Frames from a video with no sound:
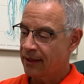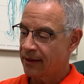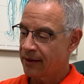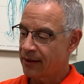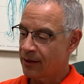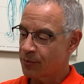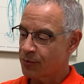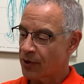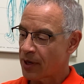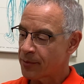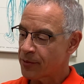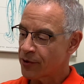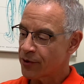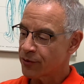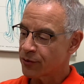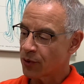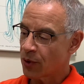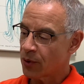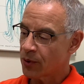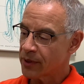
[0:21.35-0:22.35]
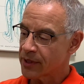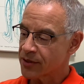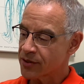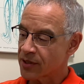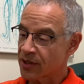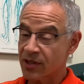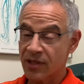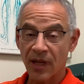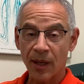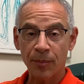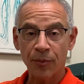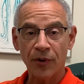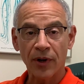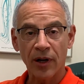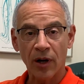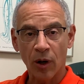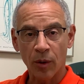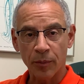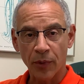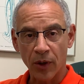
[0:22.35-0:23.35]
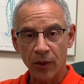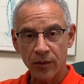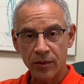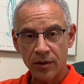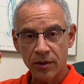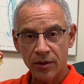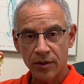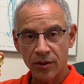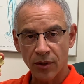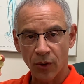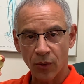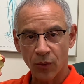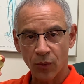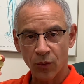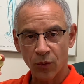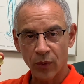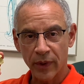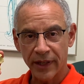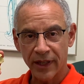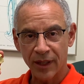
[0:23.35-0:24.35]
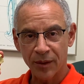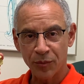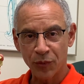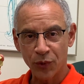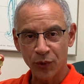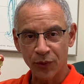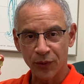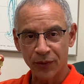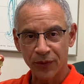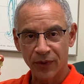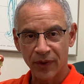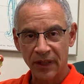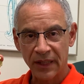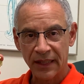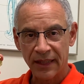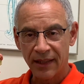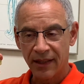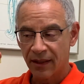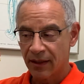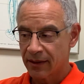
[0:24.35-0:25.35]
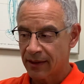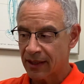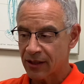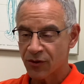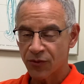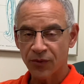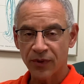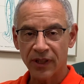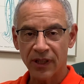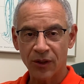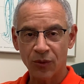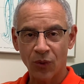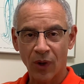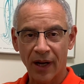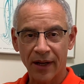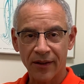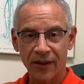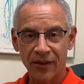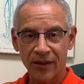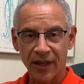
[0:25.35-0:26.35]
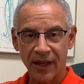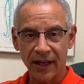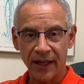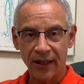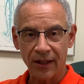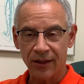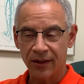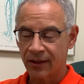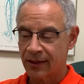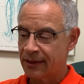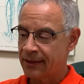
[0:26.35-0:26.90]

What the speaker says: Their primary role is to separate our bones so we can move. That's really why they're there.